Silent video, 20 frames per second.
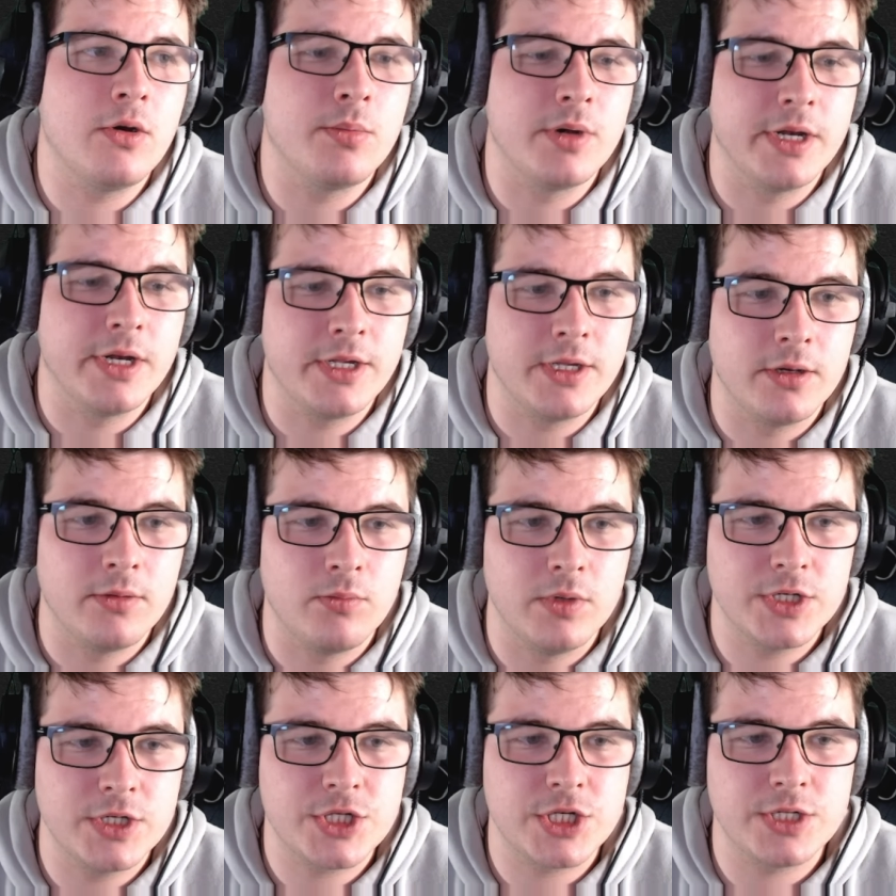Breaker,
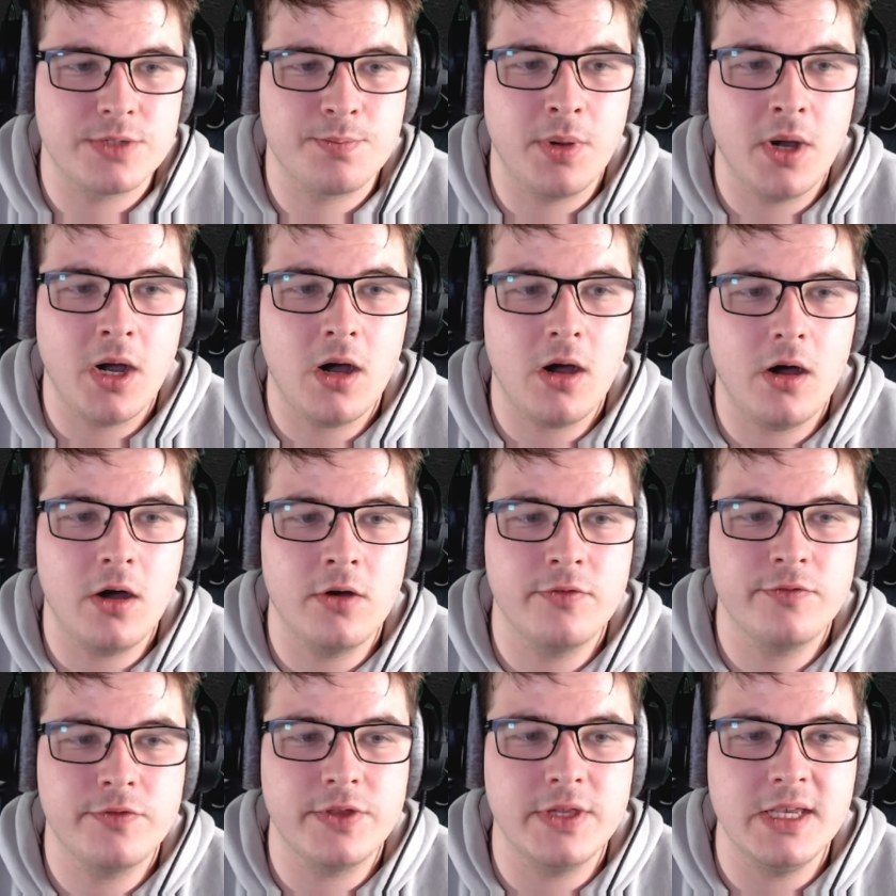which is part
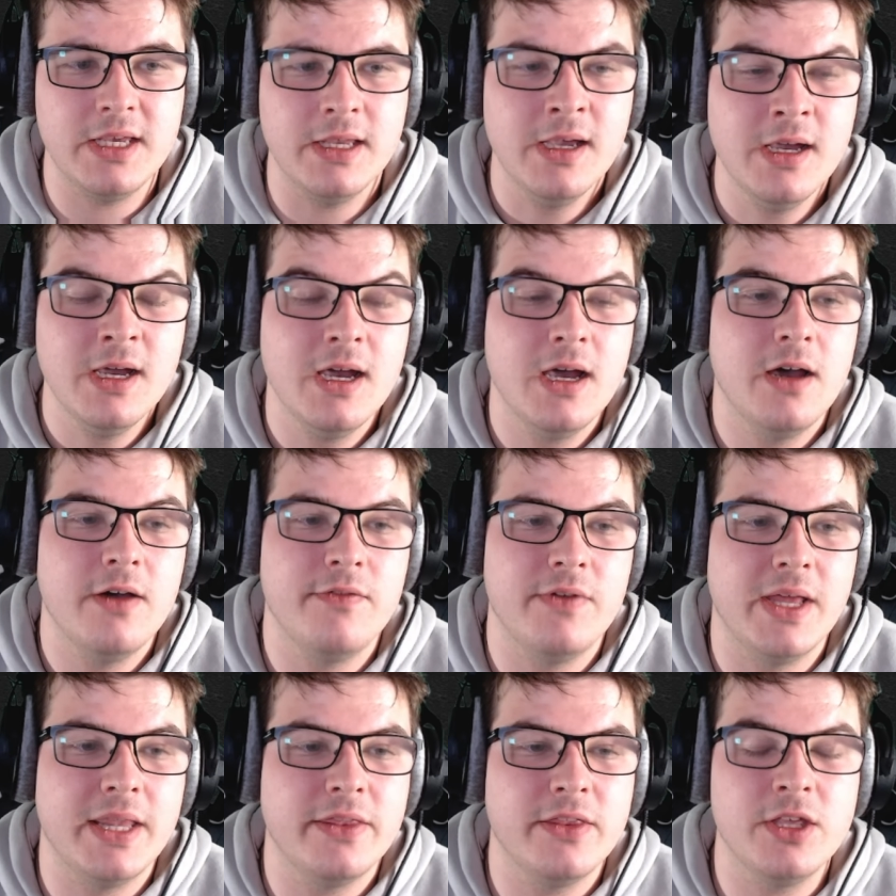of the
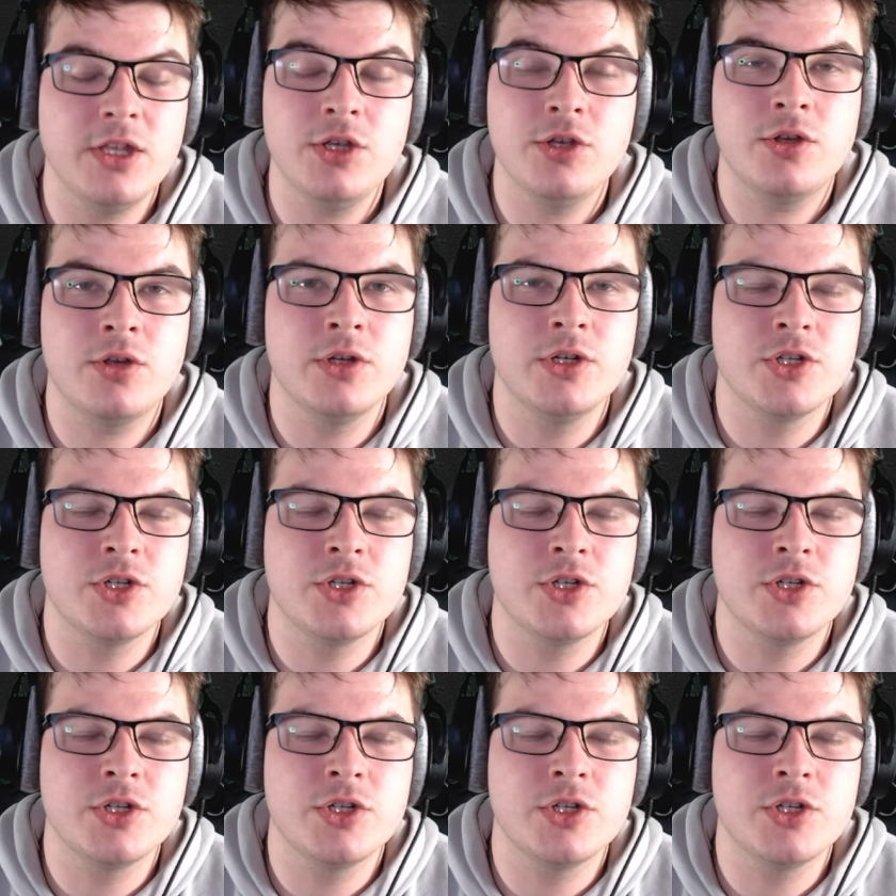event that you can